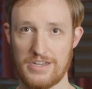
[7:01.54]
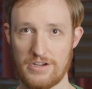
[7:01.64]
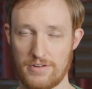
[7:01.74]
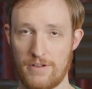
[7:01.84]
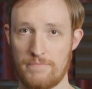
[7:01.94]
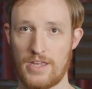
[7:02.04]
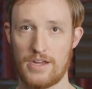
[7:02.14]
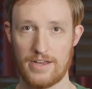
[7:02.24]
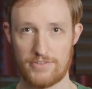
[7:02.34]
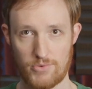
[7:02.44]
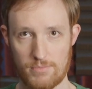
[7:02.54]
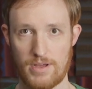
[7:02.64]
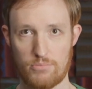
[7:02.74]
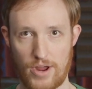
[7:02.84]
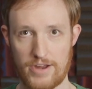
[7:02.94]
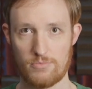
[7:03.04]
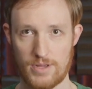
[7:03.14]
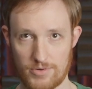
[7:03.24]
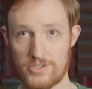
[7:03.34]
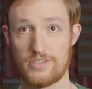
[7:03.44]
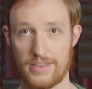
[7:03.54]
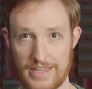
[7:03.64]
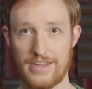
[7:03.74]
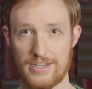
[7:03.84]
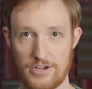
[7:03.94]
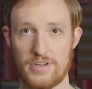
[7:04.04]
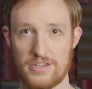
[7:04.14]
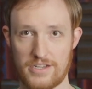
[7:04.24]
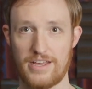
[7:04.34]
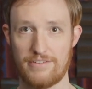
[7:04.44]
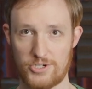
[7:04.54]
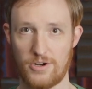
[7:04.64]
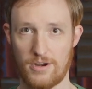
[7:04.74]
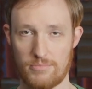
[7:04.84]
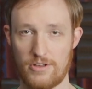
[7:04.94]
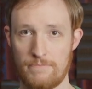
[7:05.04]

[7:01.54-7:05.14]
note enough to where my brain remembers that that note is an F sharp.